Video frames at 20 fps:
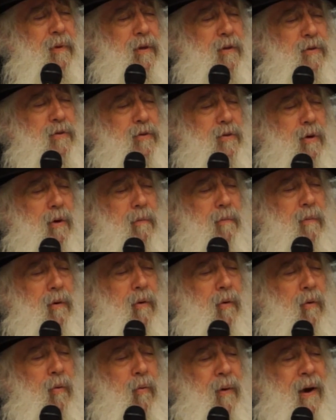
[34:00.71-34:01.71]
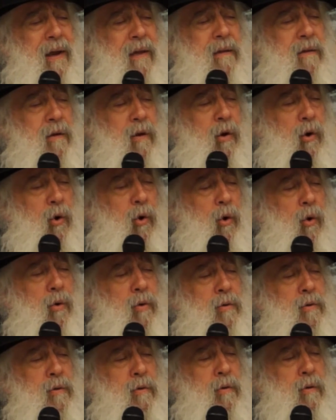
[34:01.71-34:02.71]
Some white
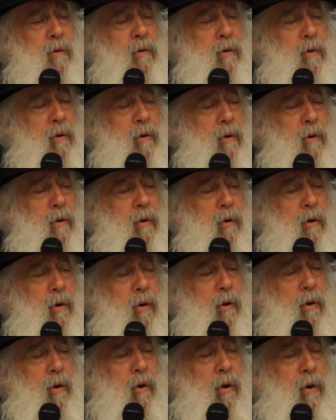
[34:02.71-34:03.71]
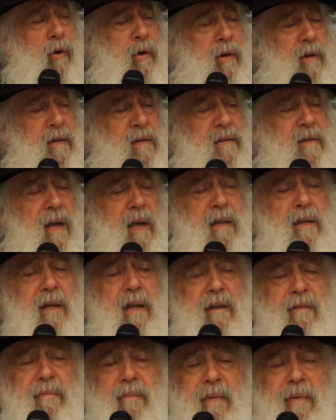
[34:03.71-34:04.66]
clothes. He said, if